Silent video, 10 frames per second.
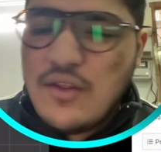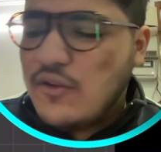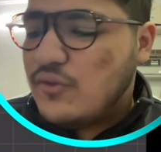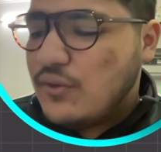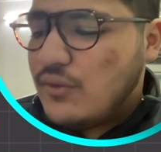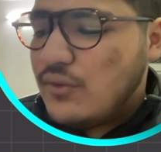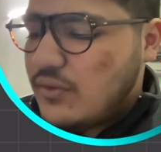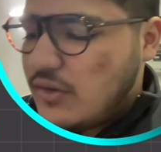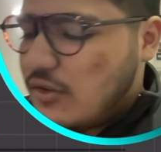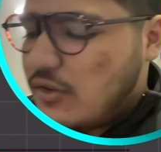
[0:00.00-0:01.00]
So
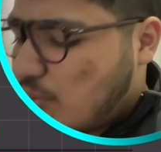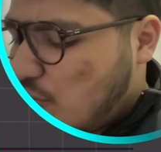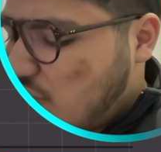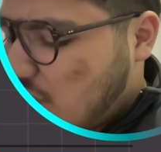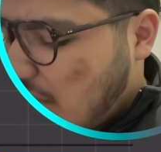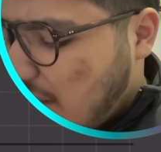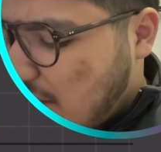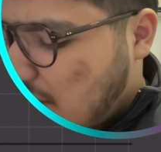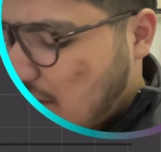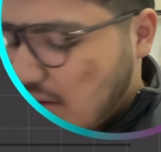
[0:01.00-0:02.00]
this proves
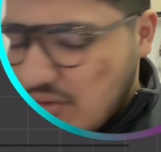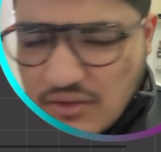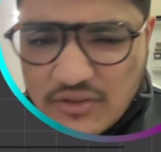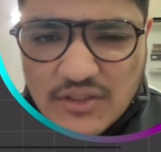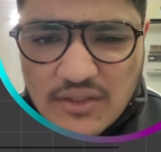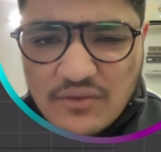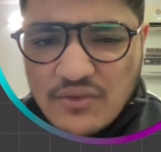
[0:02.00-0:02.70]
like our solution is